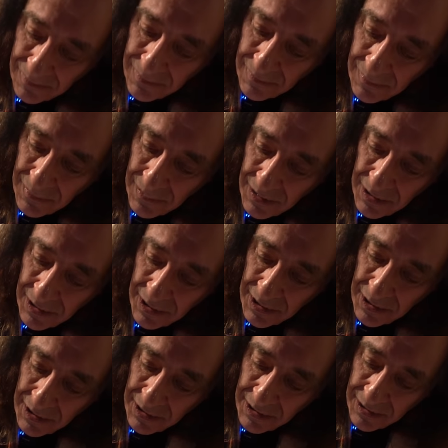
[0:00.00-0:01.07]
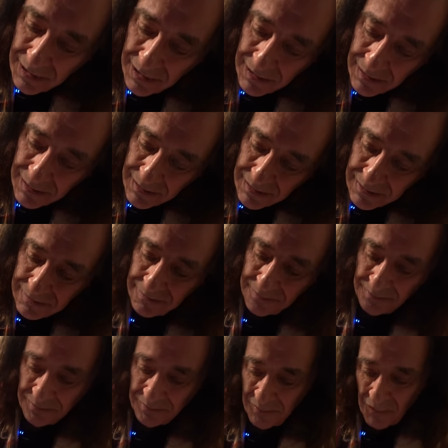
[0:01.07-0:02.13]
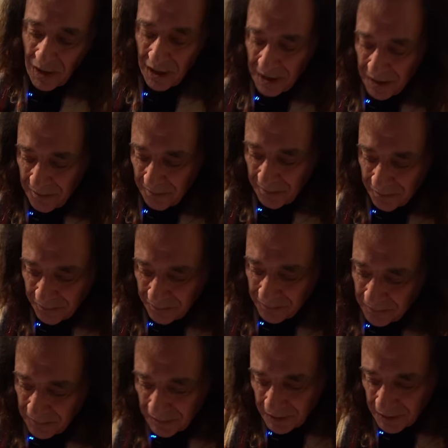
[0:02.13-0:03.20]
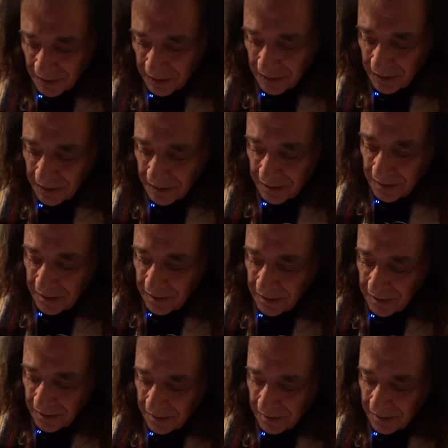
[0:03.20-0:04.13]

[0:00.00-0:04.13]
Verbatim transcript: the day and it's, it's been really cool to see how you do things and how you've